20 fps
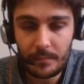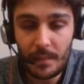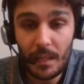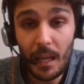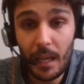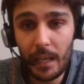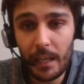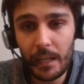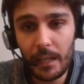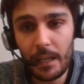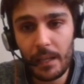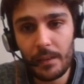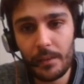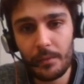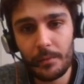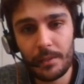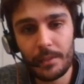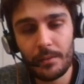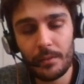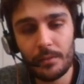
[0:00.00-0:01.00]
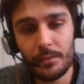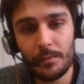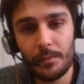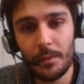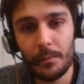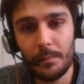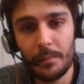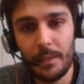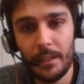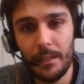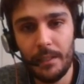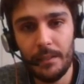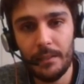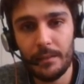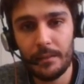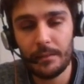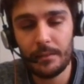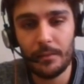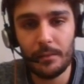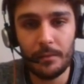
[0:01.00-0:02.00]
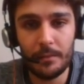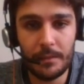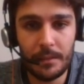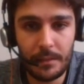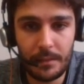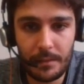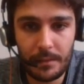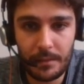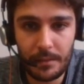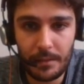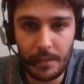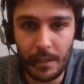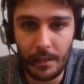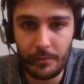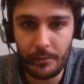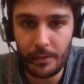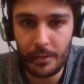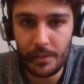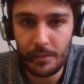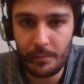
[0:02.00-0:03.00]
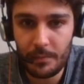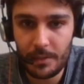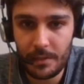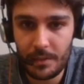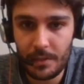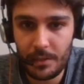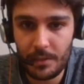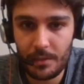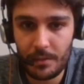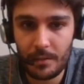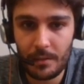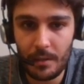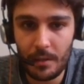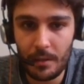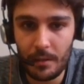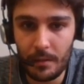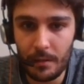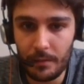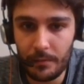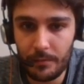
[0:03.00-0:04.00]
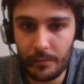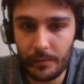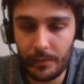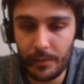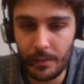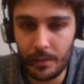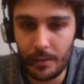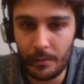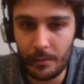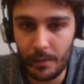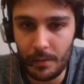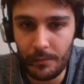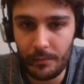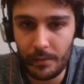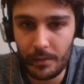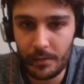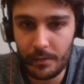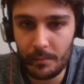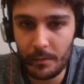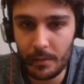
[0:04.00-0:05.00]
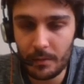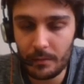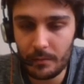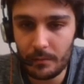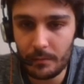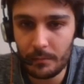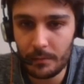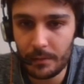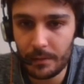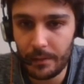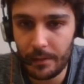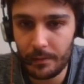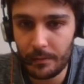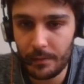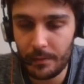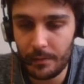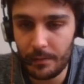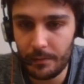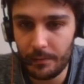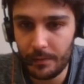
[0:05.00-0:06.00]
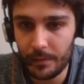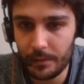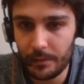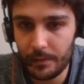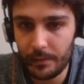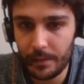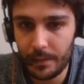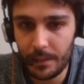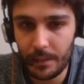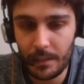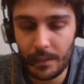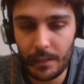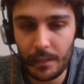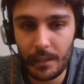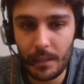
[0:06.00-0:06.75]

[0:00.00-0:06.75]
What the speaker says: And the results we obtained, so this is the average precision of the reference model without the filtering.